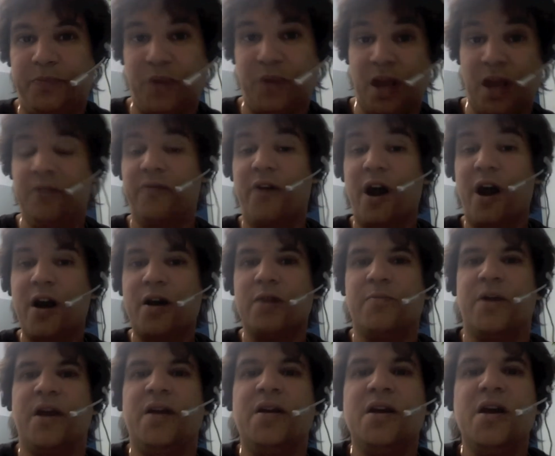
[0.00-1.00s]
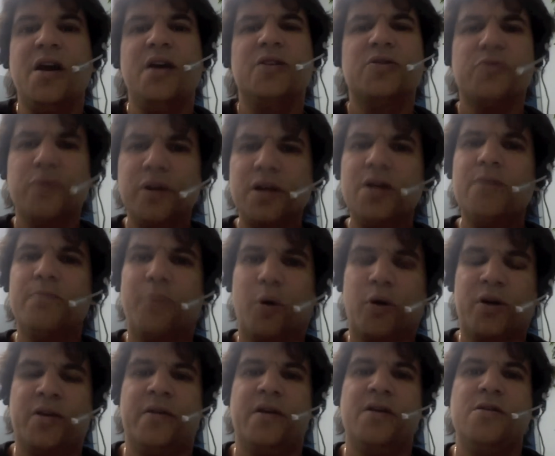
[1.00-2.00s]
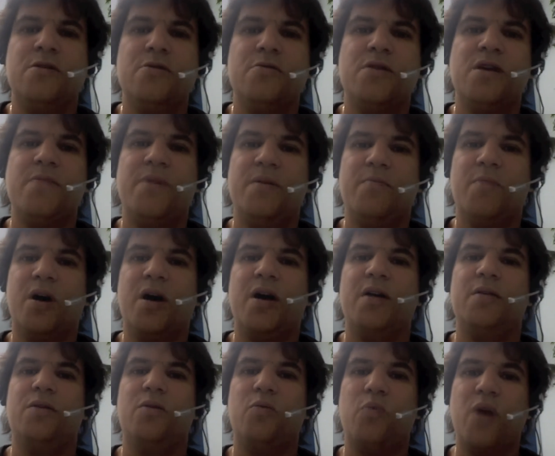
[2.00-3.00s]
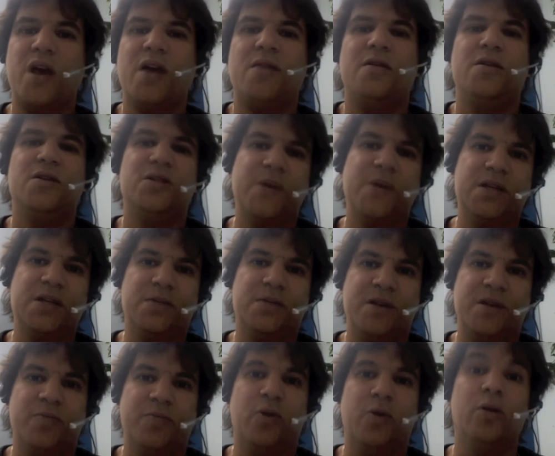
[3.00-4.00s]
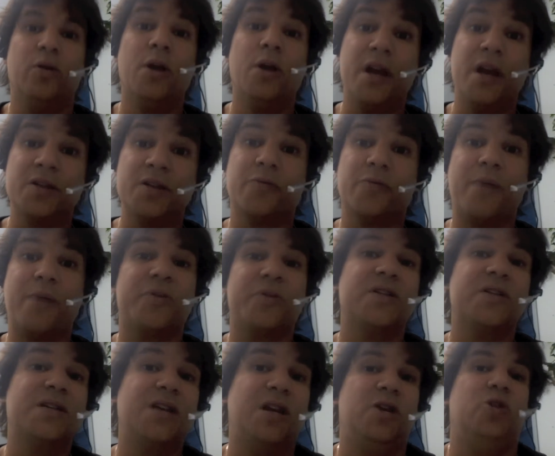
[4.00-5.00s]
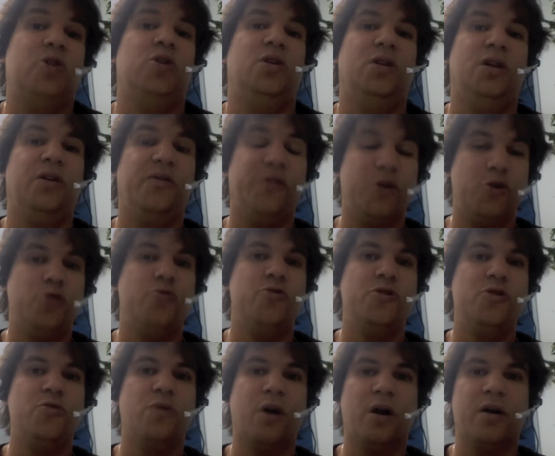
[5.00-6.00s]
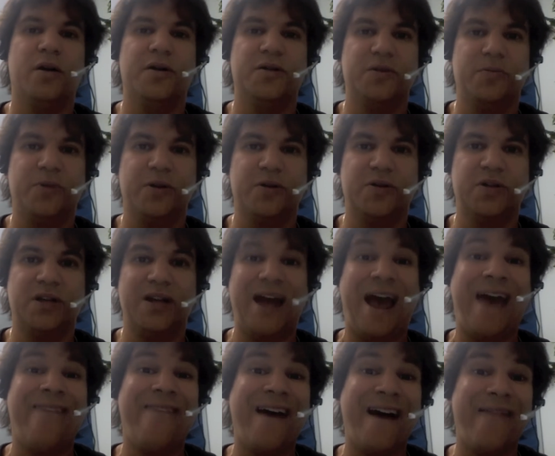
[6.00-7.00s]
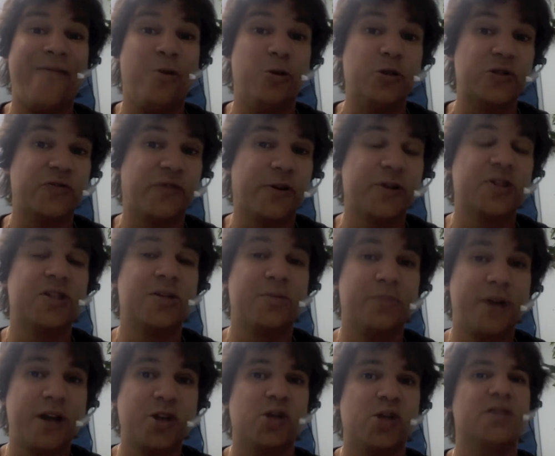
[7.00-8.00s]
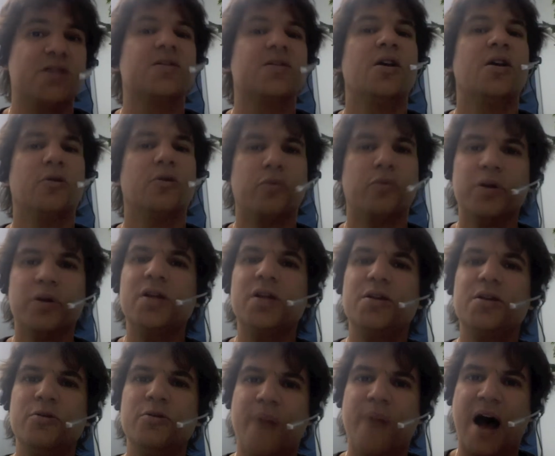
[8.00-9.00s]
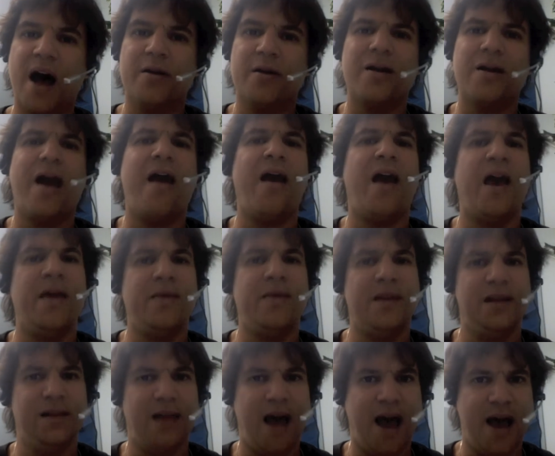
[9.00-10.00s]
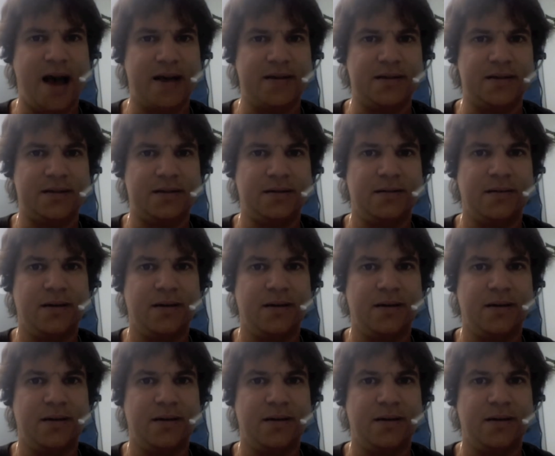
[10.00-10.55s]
environment, it's really important that you keep in mind the way that you speak to people is a representation of who you are as a person, and that those first impressions really do matter and they last.